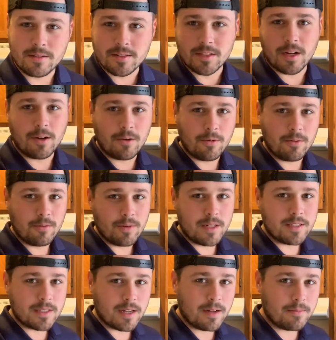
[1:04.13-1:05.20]
So
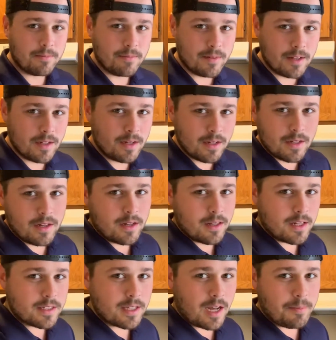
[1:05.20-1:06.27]
let's, um,
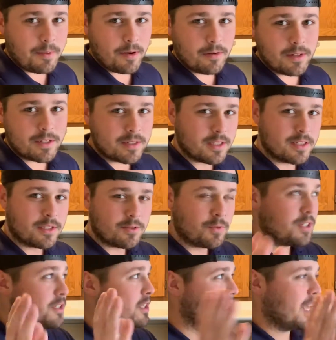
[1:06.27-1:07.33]
let's hop on, let's, let's
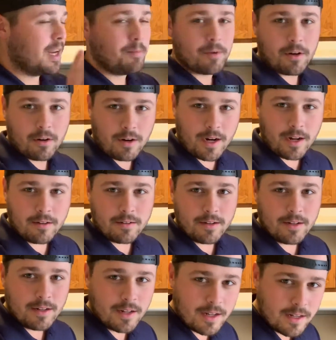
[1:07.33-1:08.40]
switch the camera around
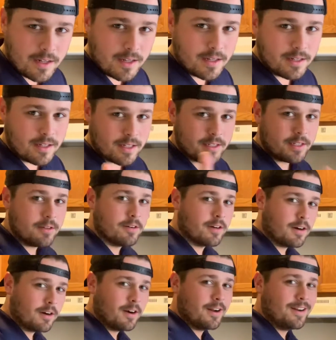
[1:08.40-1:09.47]
and then get to it,
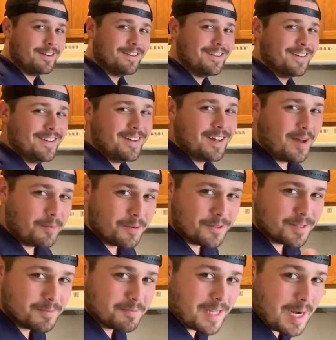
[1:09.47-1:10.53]
all right? I'm gonna do
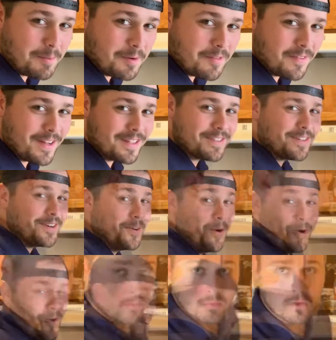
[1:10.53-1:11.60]
some camera effects, all right?
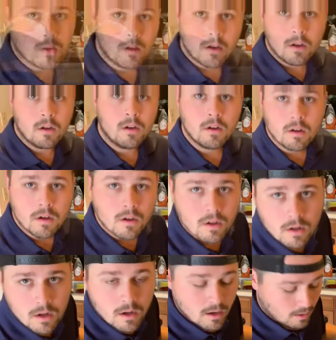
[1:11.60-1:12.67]

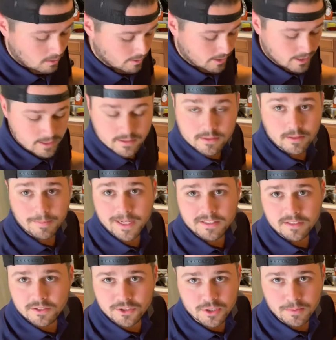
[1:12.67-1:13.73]
All right guys, so
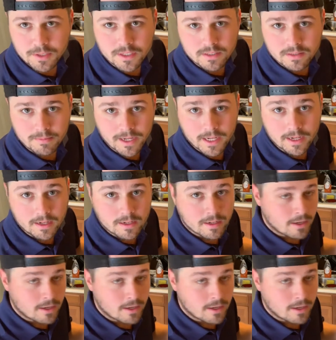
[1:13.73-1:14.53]
basically they're super easy to make.